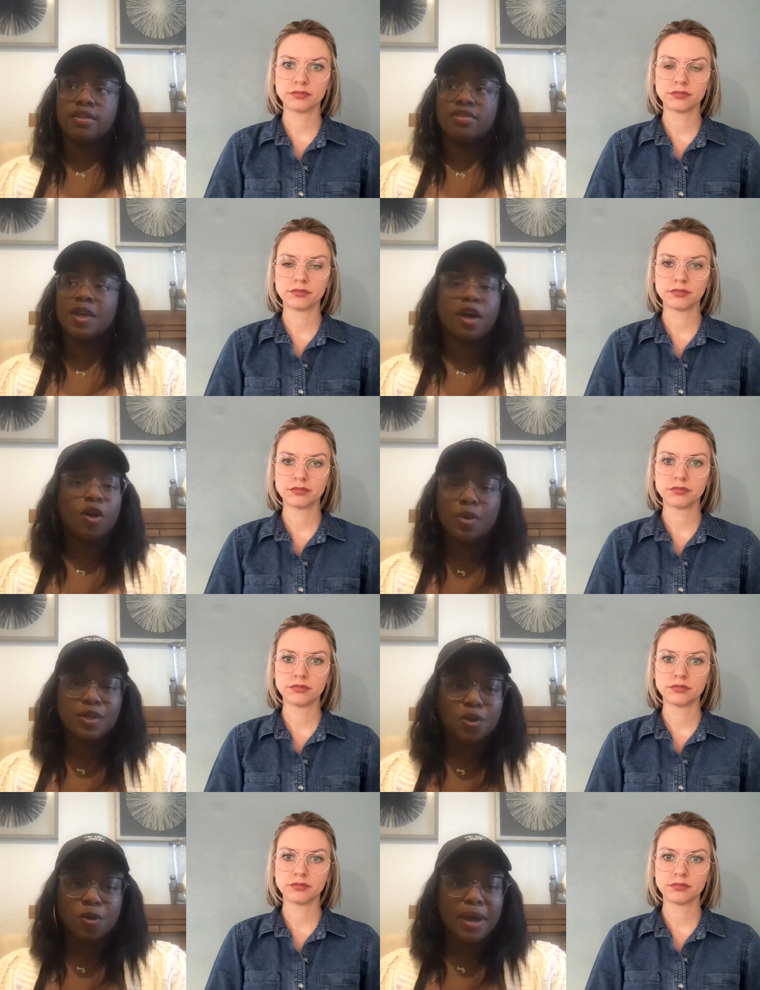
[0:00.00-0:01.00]
Speaker 1: they
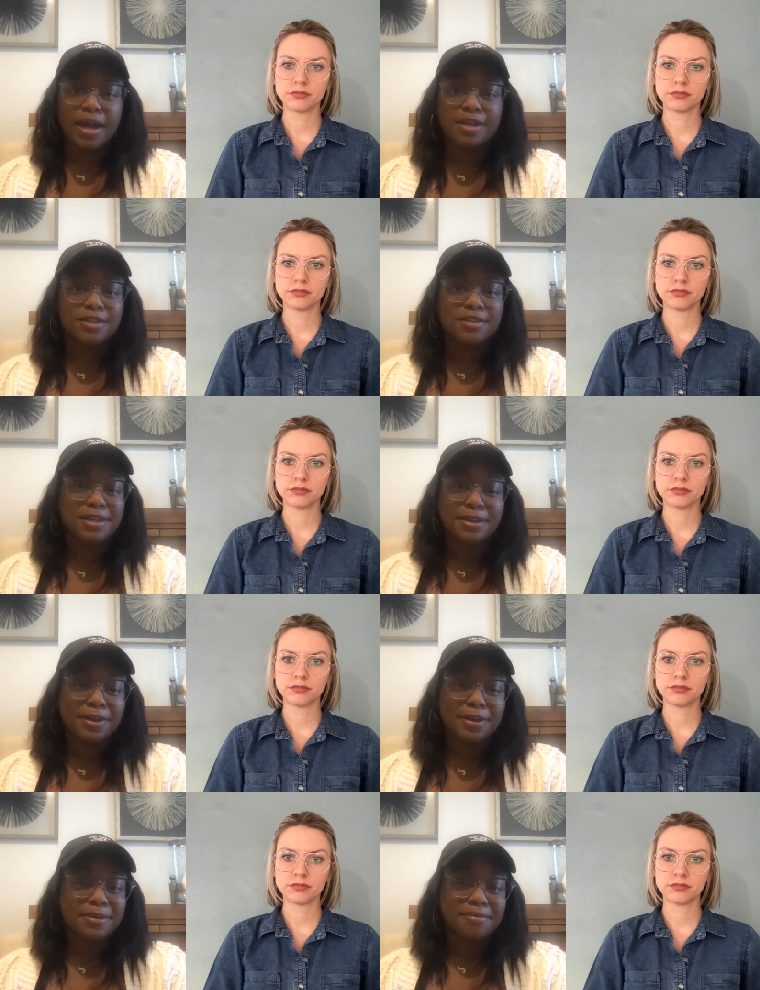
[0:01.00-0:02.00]
always go back to
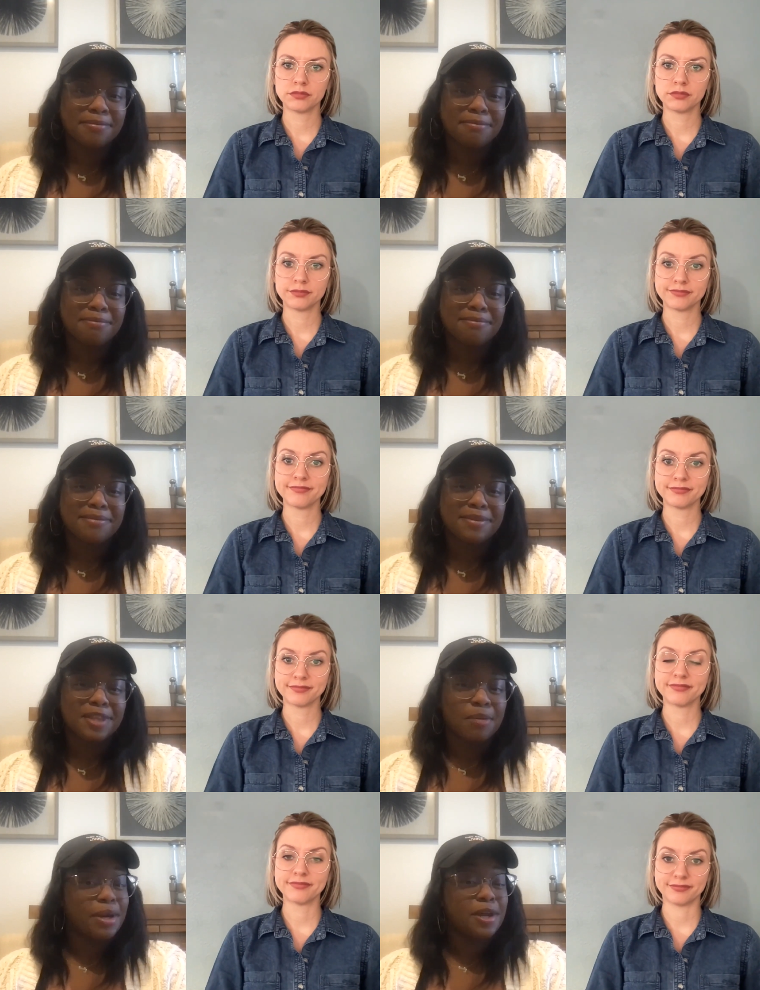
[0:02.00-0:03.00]
theater.
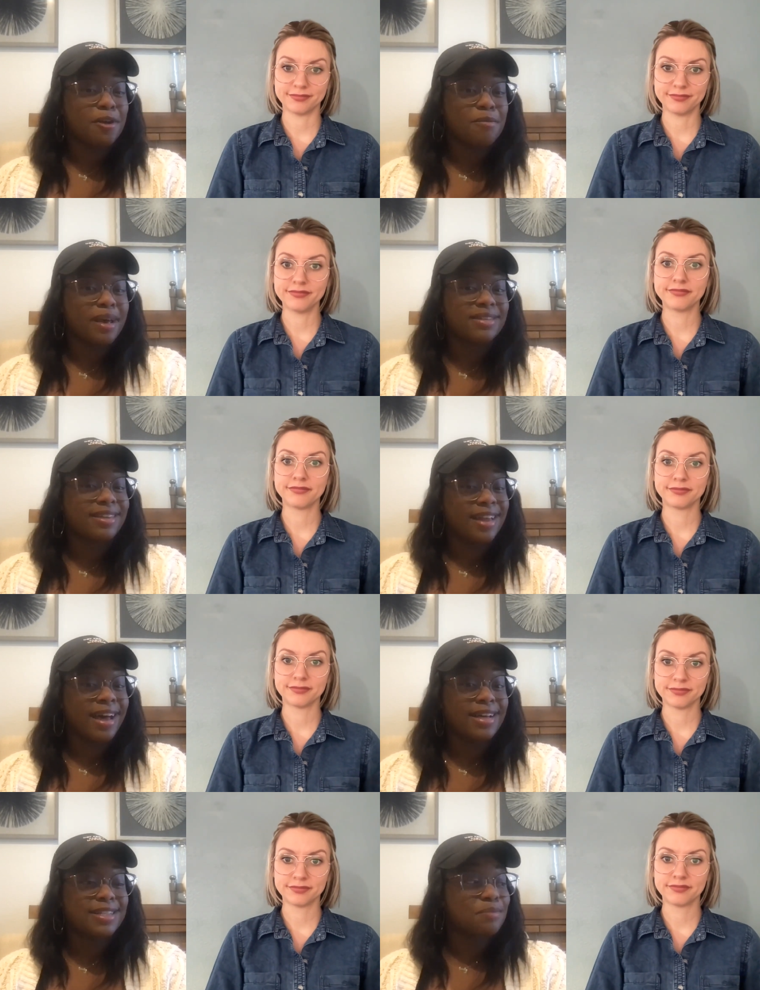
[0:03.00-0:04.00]
They might mm-hmm. not go back to
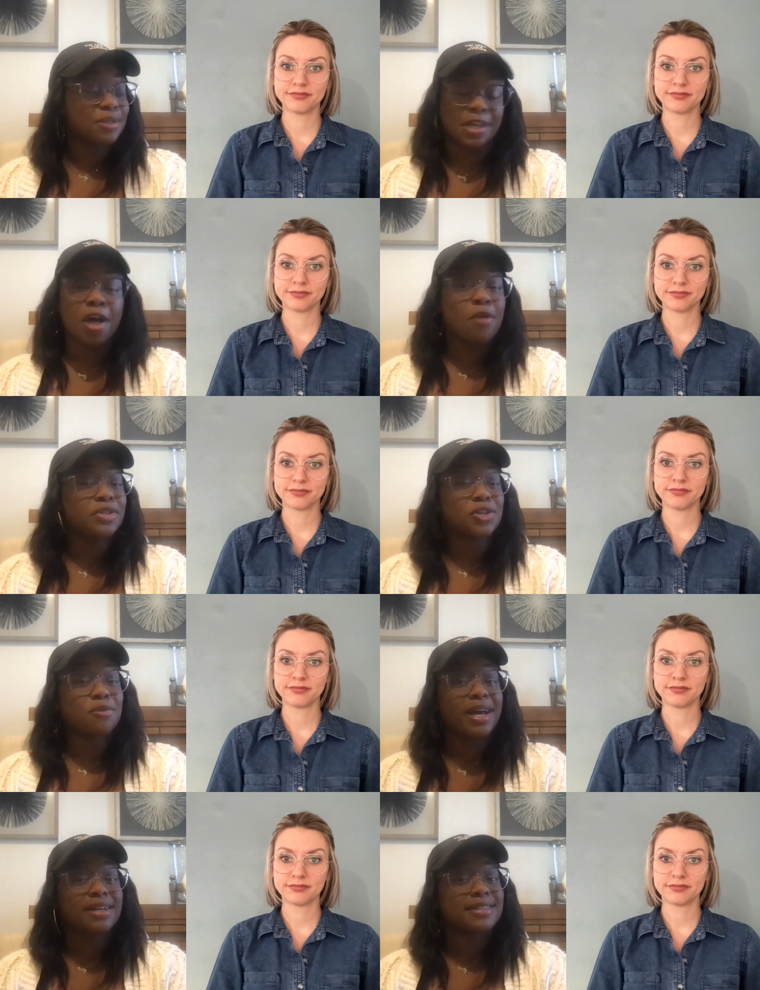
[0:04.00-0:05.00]
class, but they always
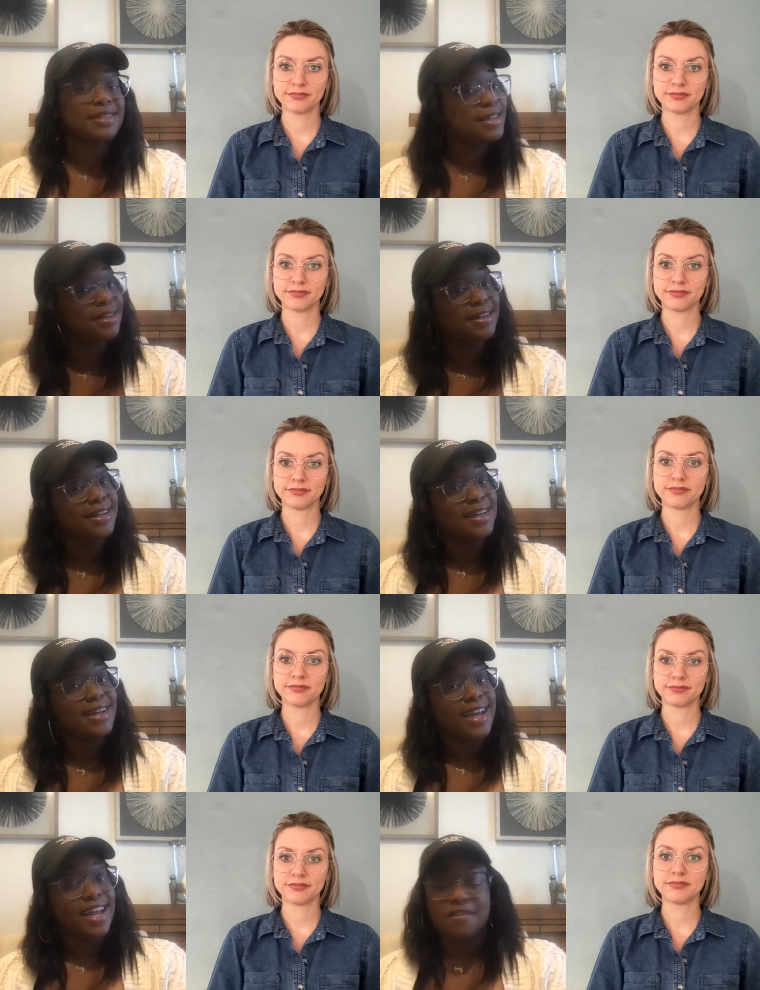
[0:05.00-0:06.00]
go back to theater.
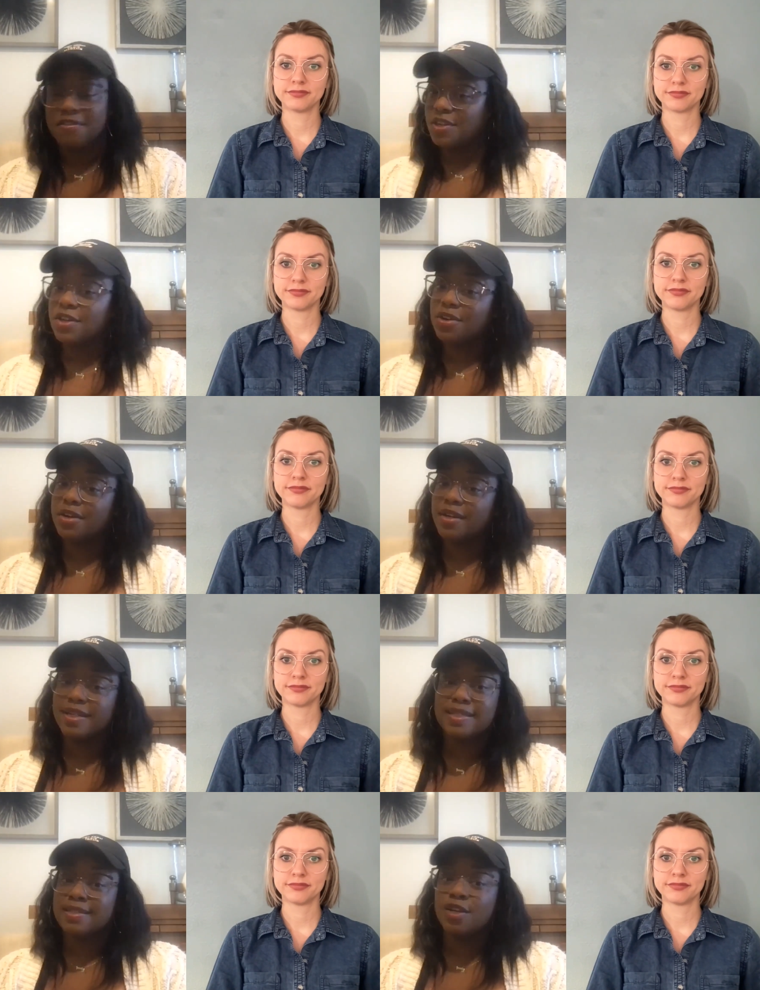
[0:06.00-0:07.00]
And theater
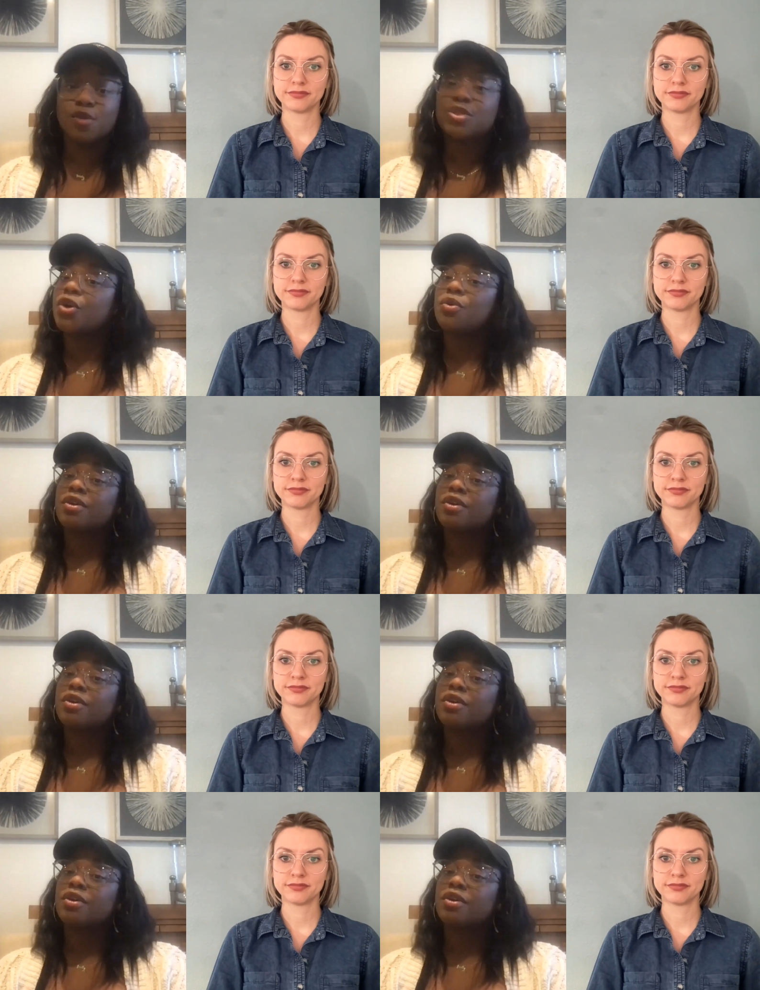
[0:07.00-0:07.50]
is no joke.